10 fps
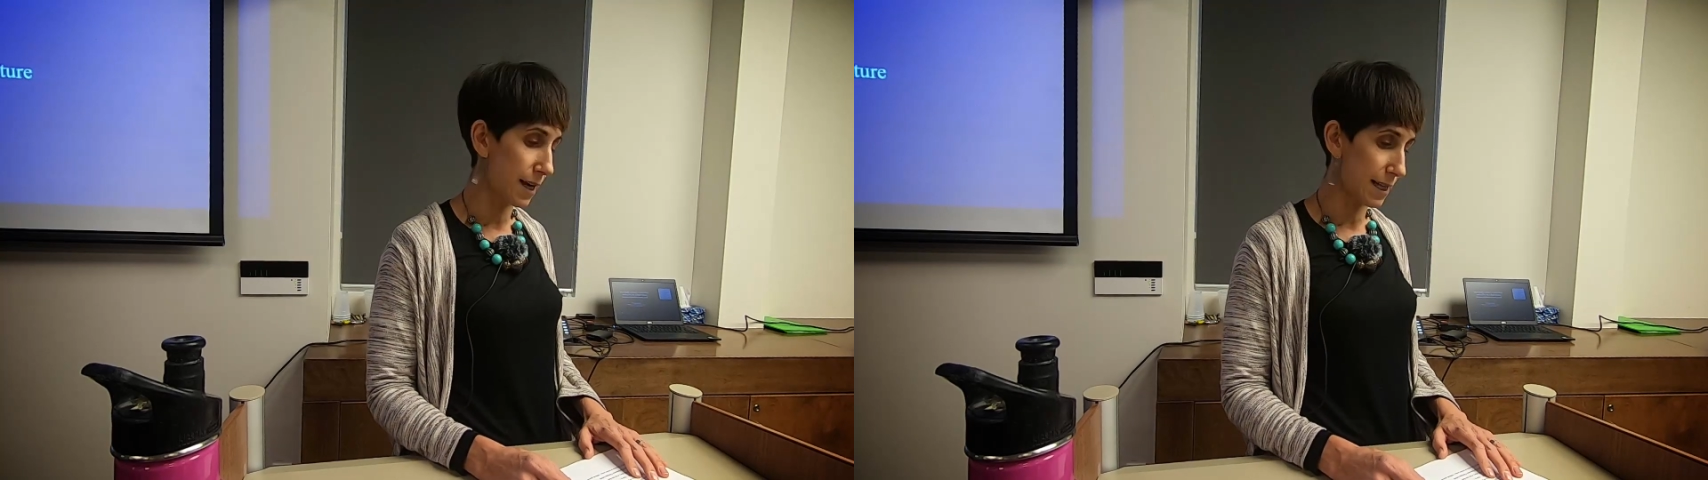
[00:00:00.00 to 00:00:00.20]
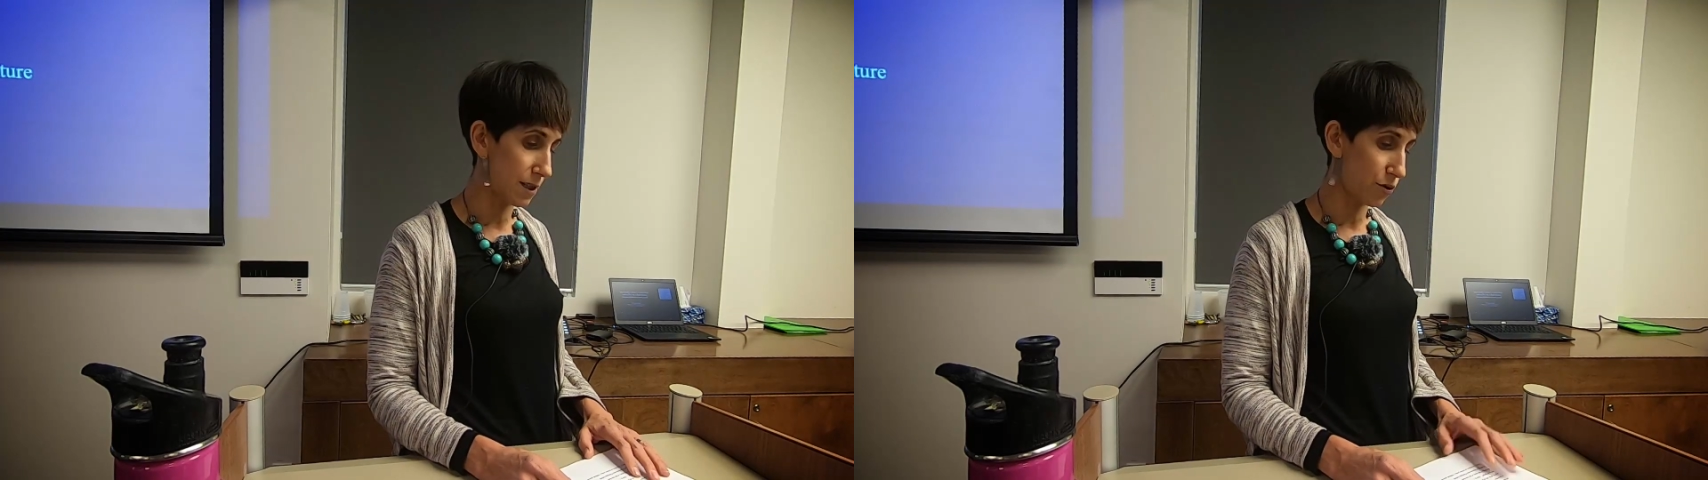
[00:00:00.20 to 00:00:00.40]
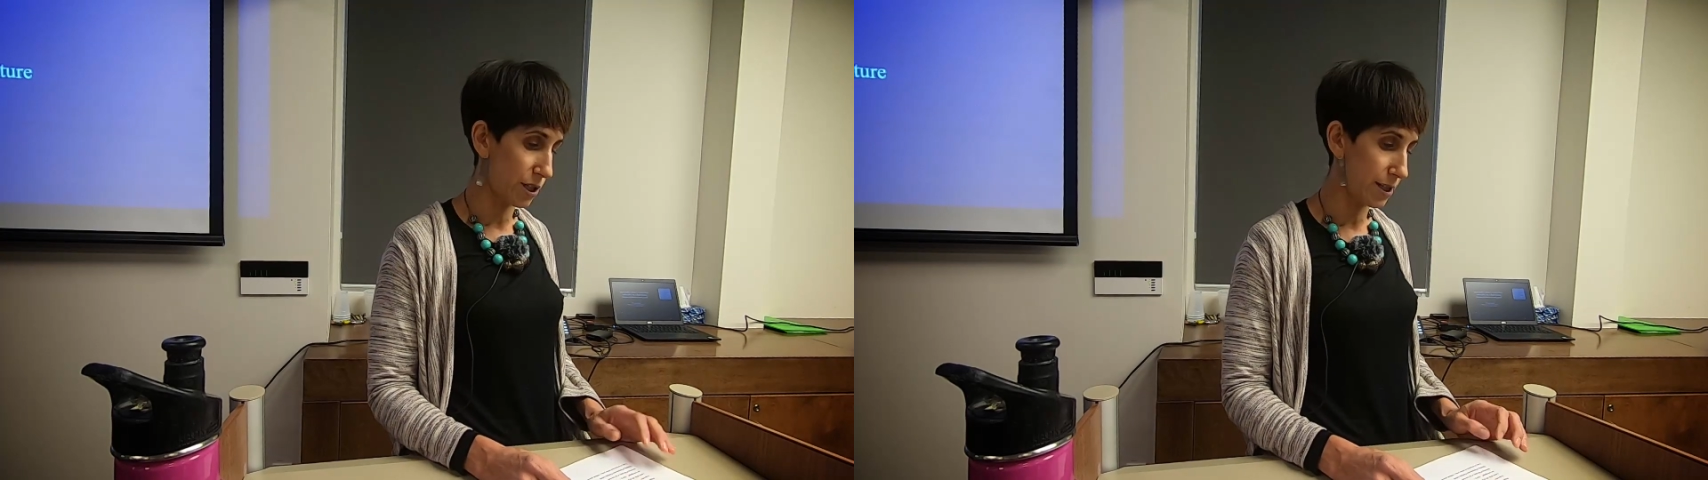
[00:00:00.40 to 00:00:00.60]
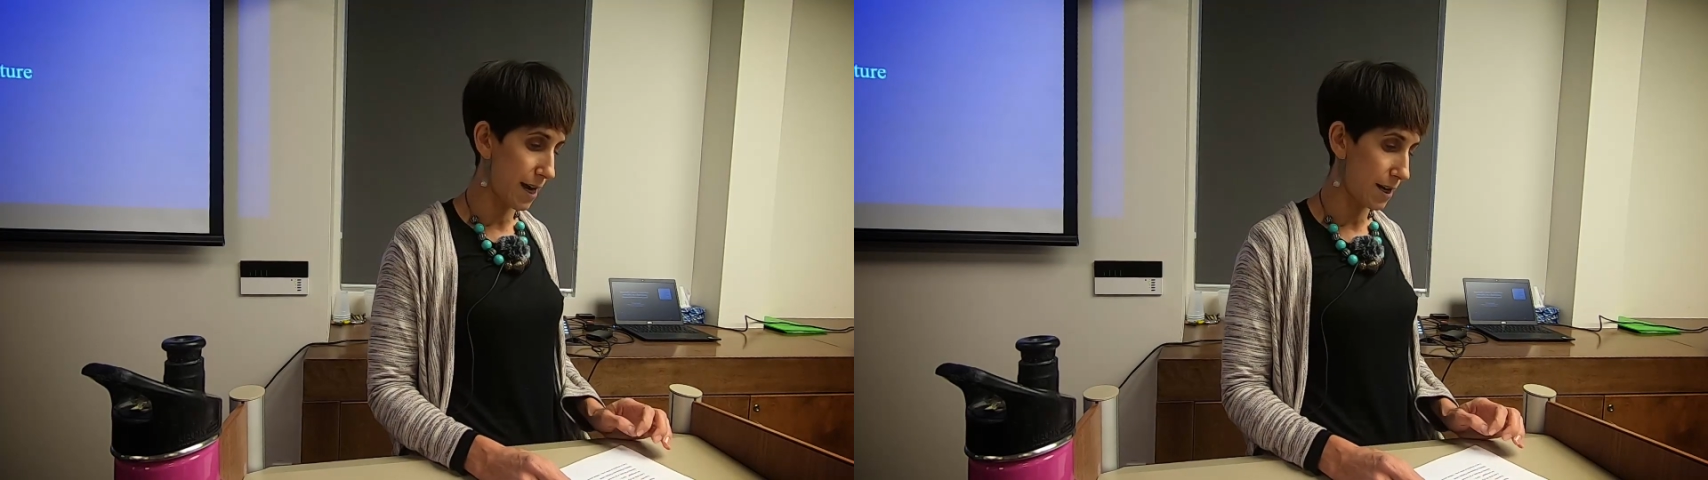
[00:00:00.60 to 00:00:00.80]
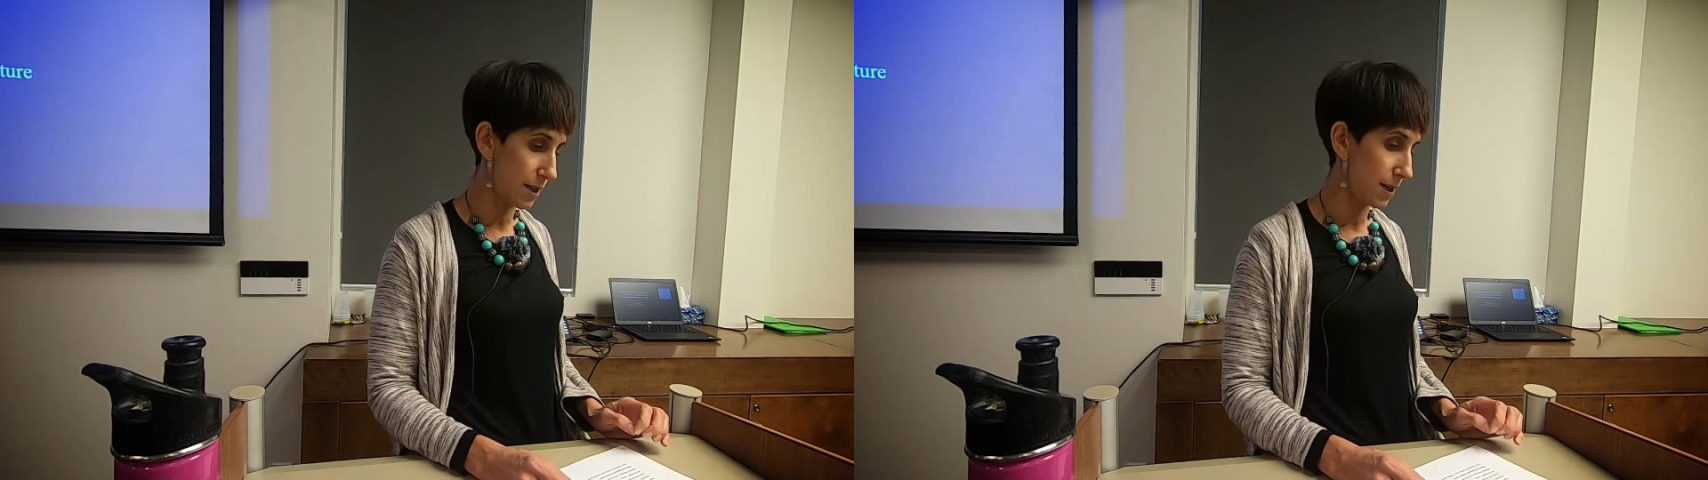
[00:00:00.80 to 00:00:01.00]
against
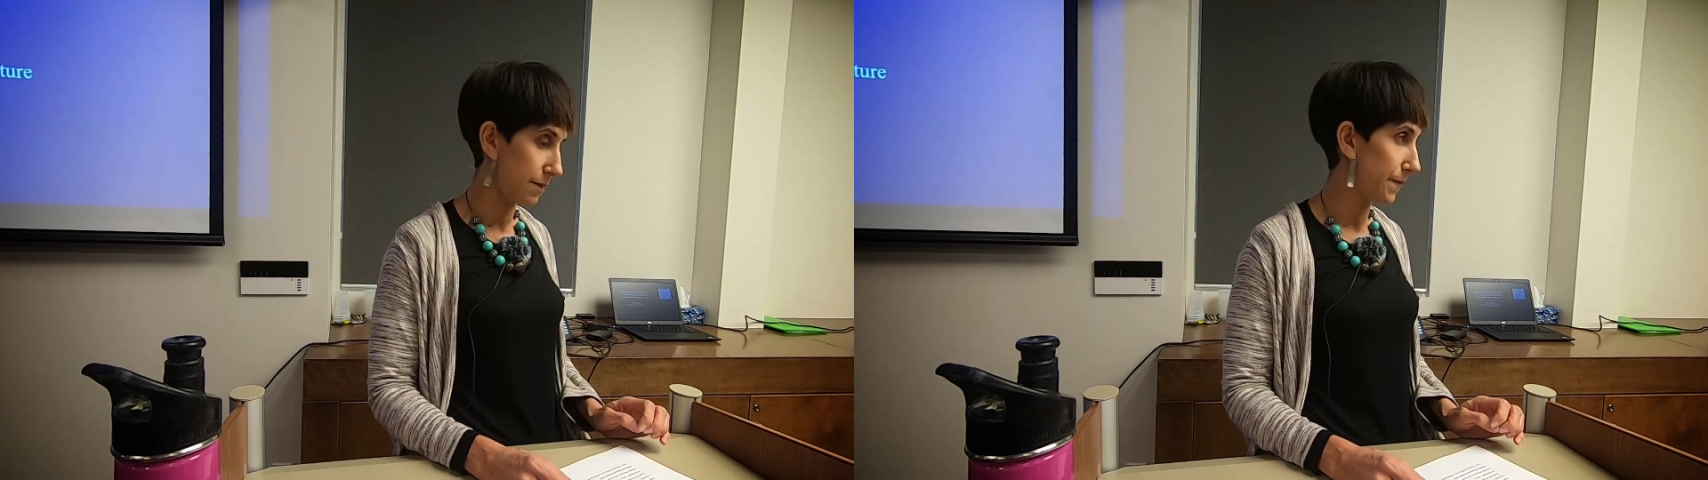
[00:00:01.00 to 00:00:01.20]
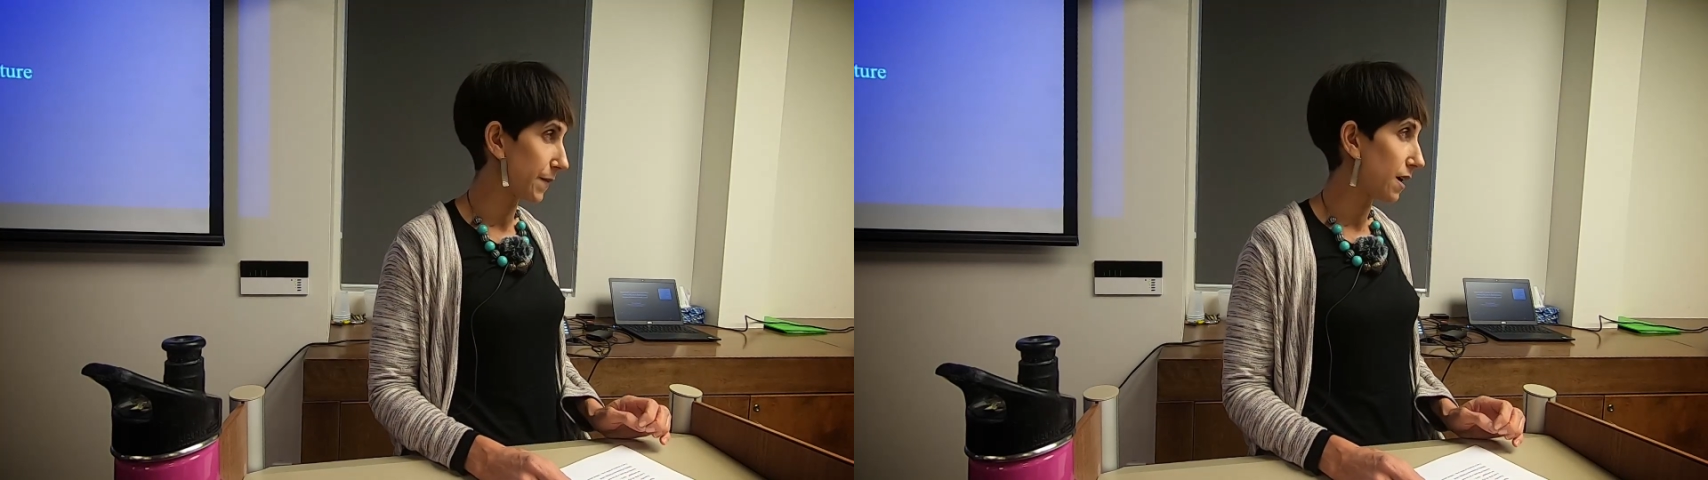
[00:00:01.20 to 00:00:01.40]
Christianity.